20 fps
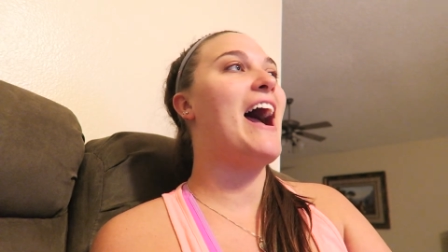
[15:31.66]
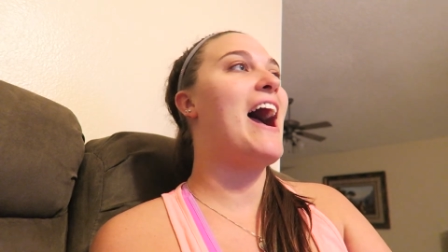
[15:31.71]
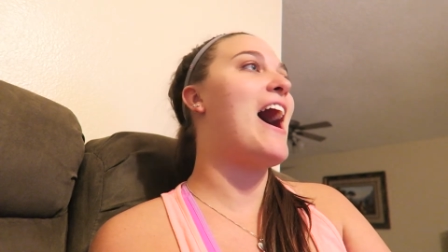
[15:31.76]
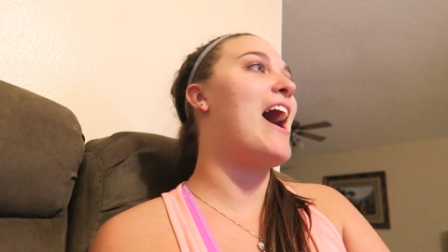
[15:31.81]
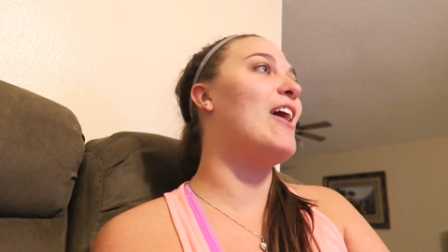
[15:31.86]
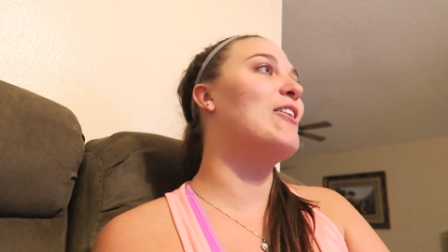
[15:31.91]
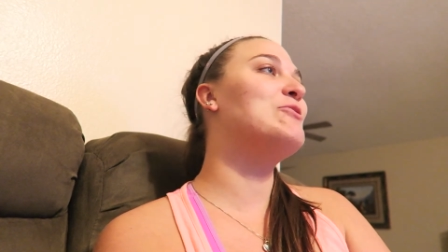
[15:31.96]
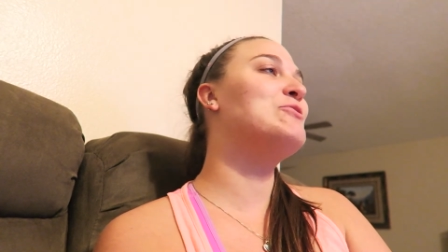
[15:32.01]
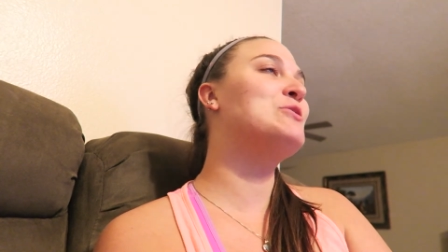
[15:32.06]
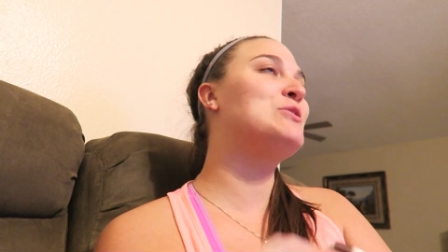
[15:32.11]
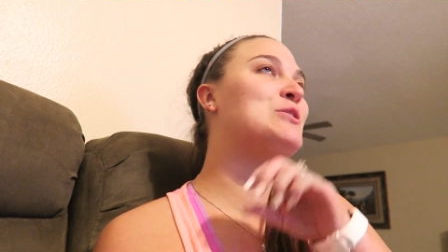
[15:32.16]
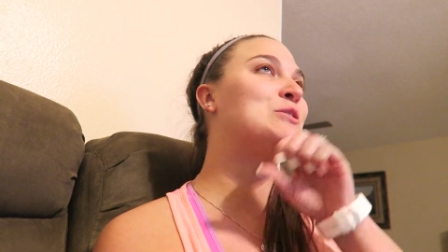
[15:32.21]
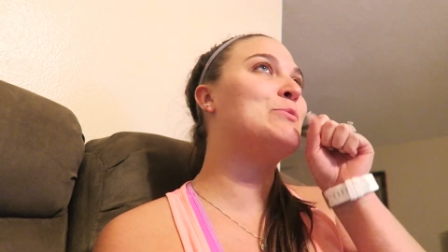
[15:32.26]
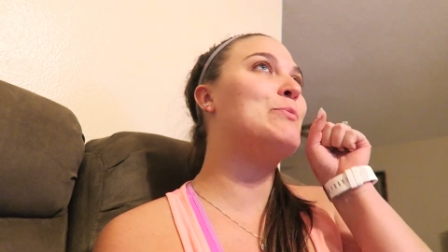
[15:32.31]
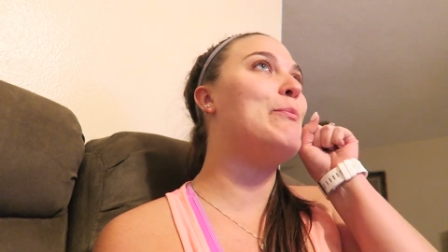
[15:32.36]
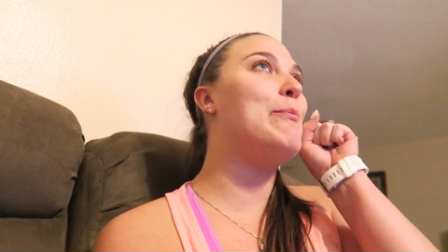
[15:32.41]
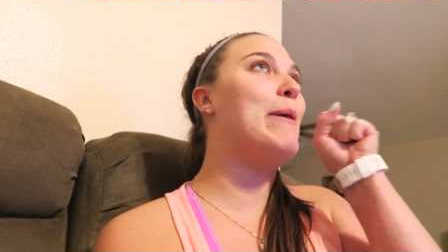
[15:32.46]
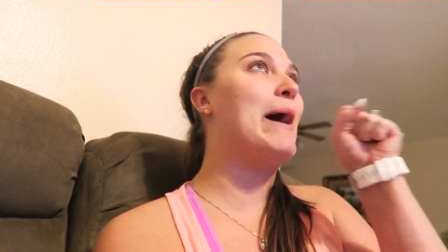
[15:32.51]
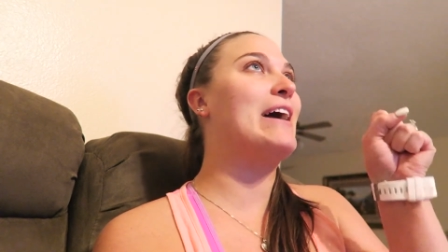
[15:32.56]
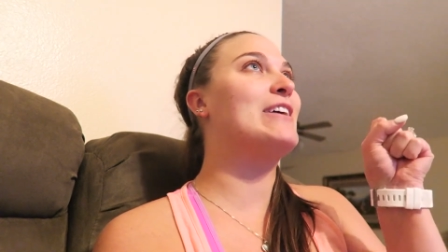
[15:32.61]
how
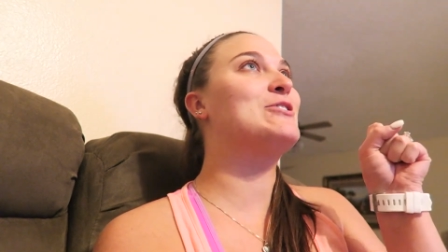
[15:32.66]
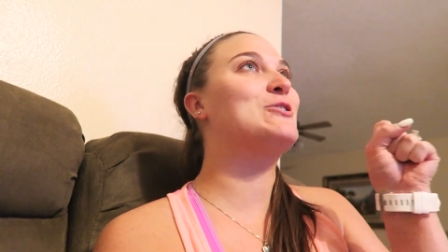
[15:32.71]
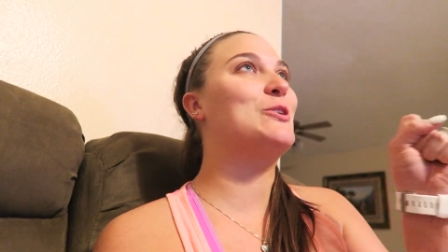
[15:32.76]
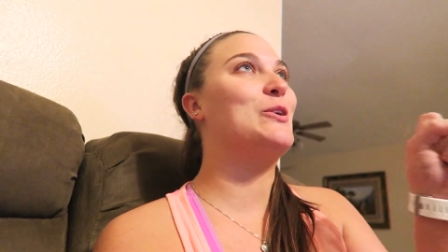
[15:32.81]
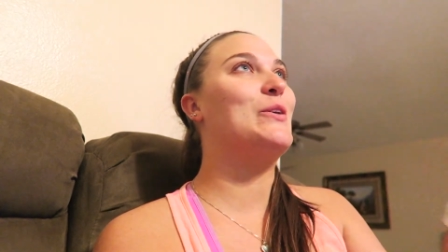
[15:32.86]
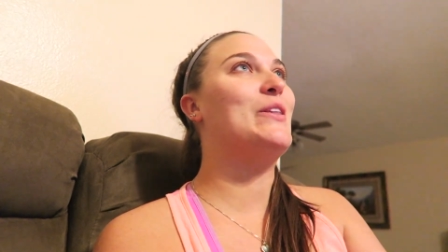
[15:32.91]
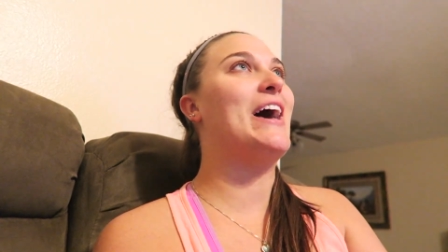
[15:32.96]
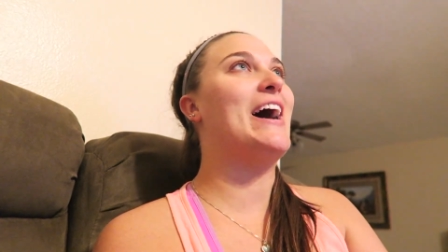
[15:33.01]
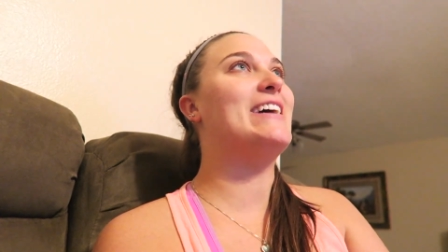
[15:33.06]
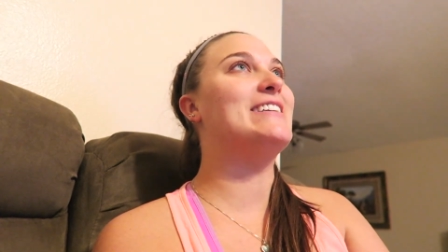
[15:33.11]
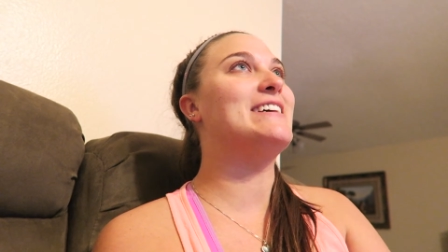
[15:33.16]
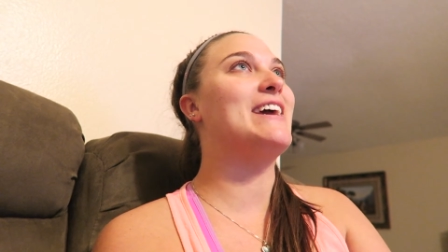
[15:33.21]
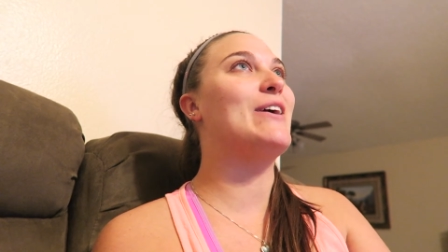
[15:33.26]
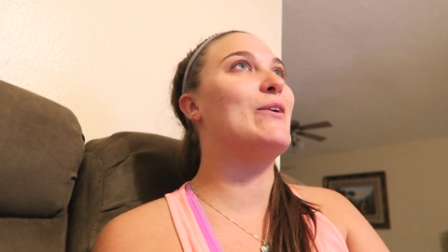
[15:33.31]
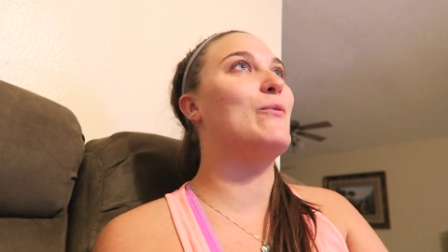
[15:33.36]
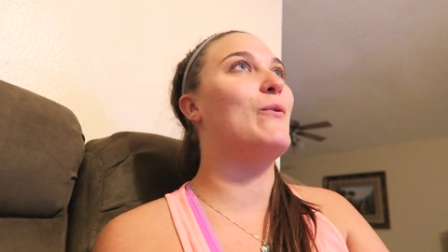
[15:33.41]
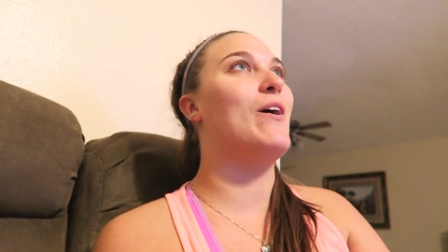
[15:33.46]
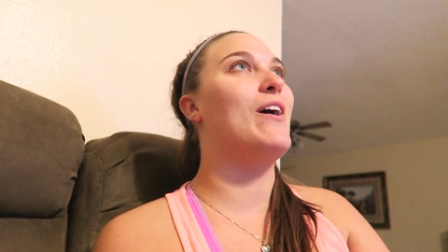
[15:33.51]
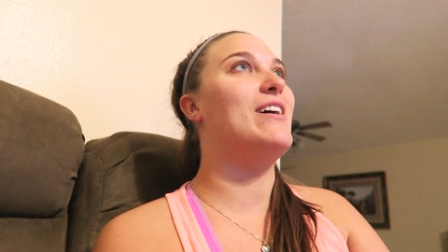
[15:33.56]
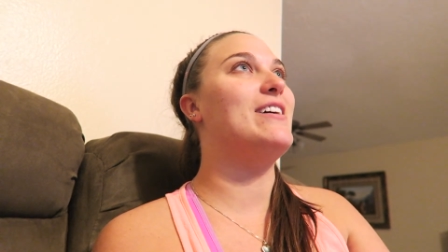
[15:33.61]
special that
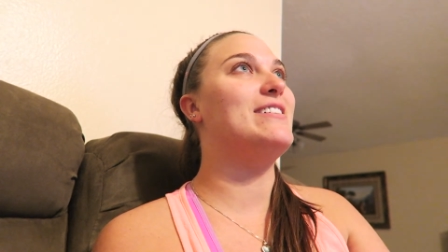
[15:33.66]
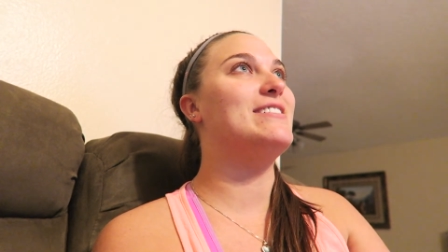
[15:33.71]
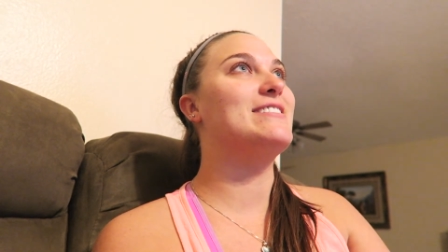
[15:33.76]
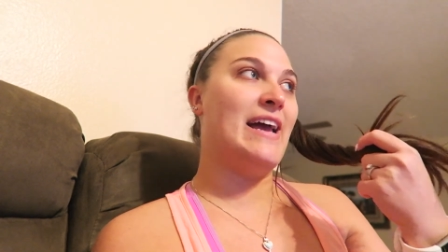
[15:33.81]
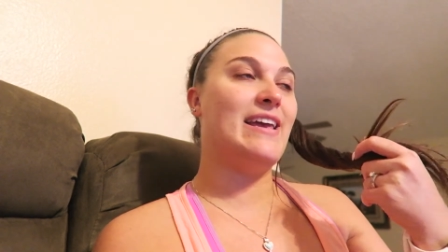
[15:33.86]
day was.